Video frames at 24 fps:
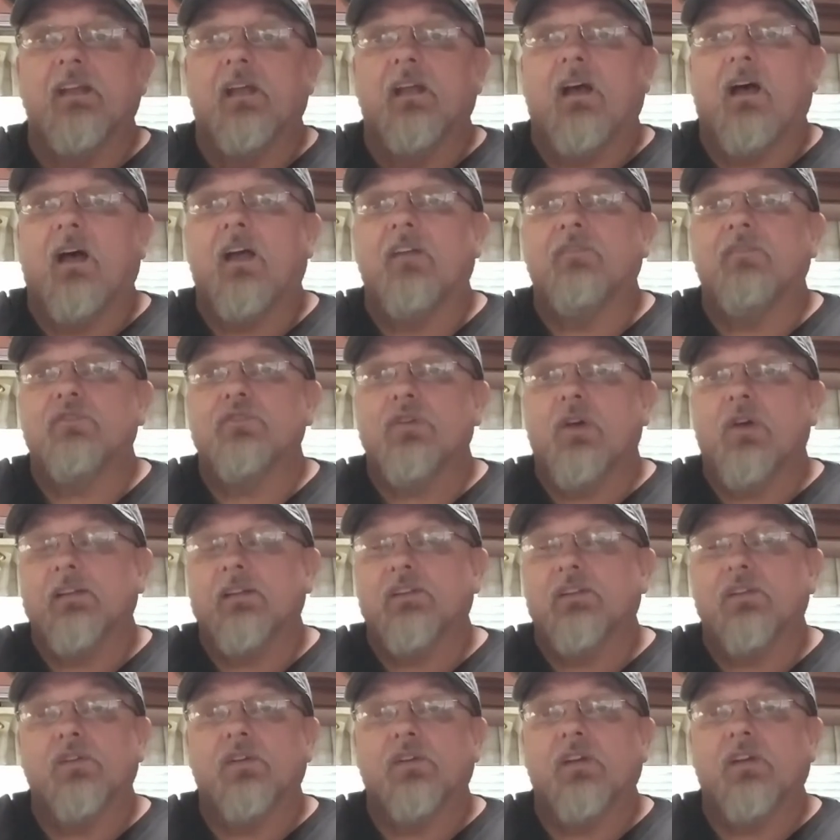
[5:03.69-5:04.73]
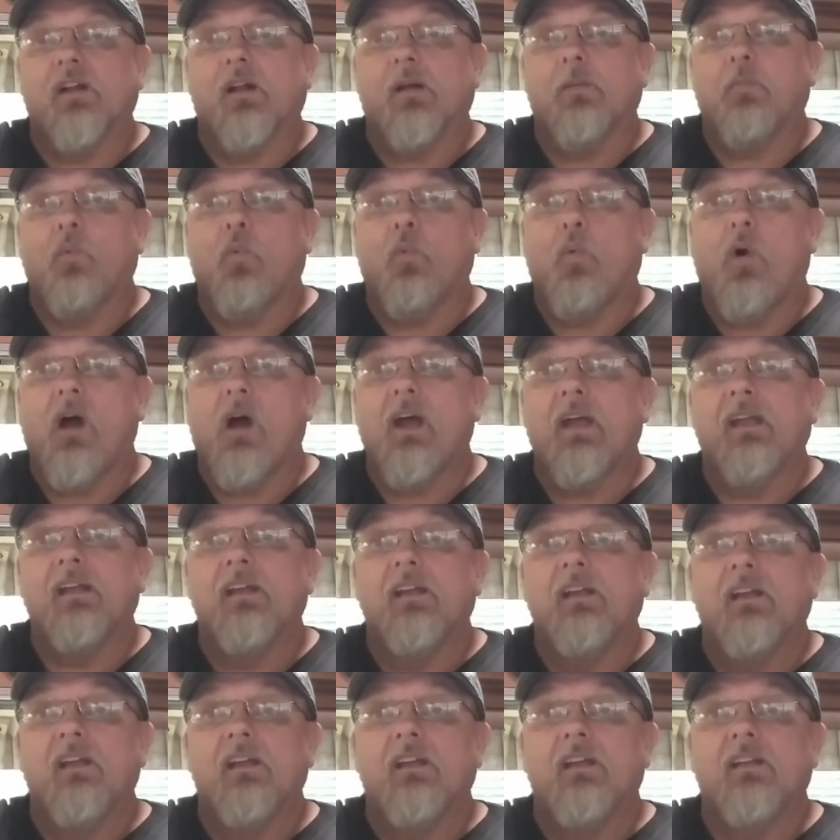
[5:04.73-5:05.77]
I've tried to look it up why
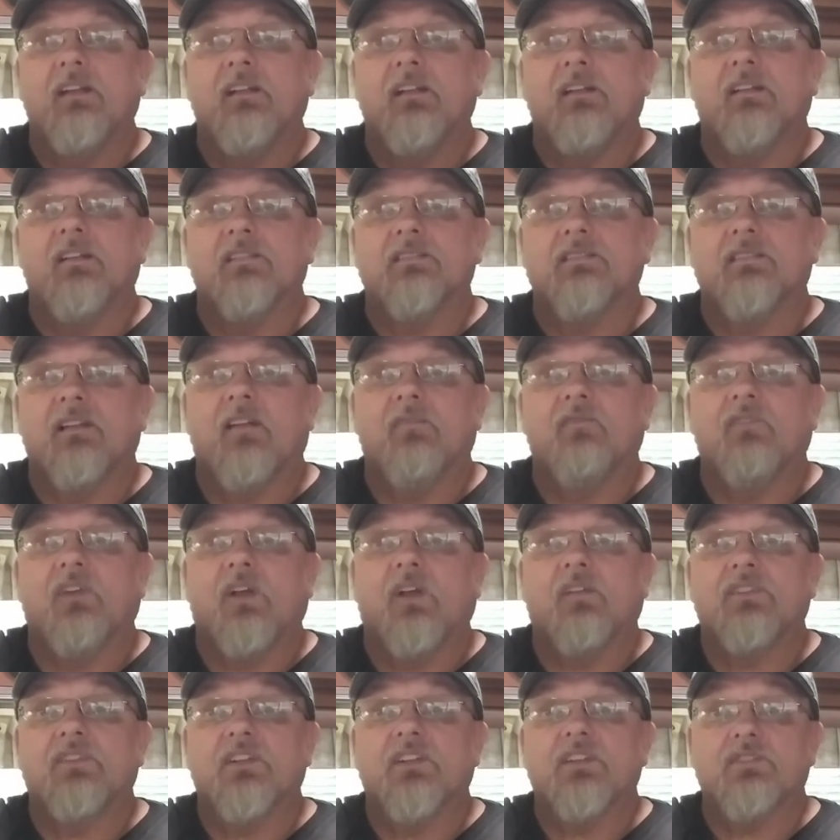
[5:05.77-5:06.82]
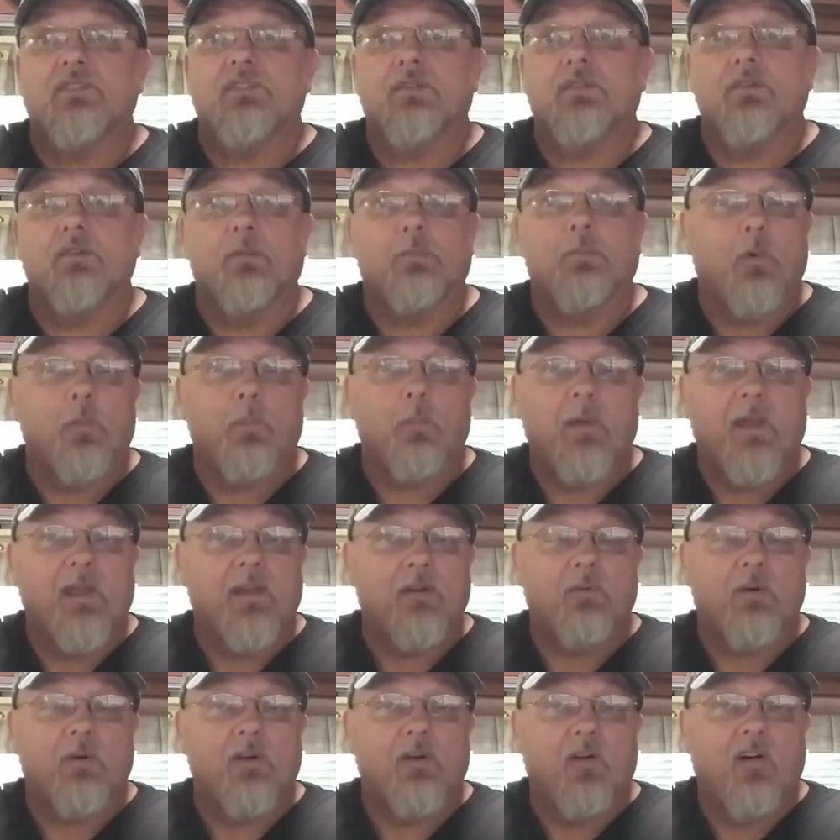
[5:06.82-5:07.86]
the slam valve doesn't turn the
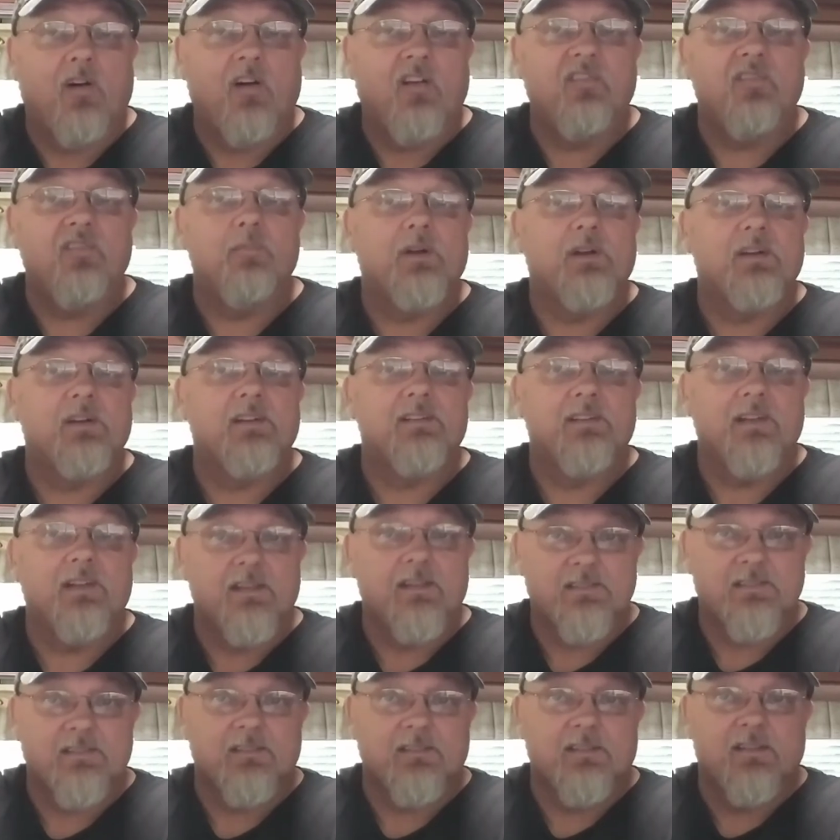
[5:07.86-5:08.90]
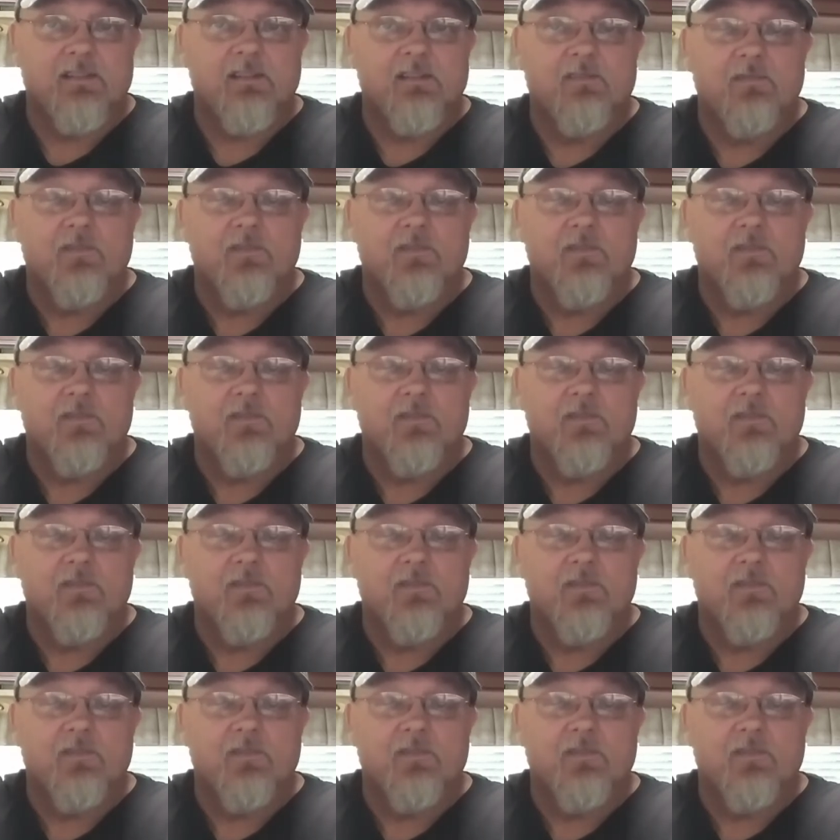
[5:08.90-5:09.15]
propane right off, but it doesn't.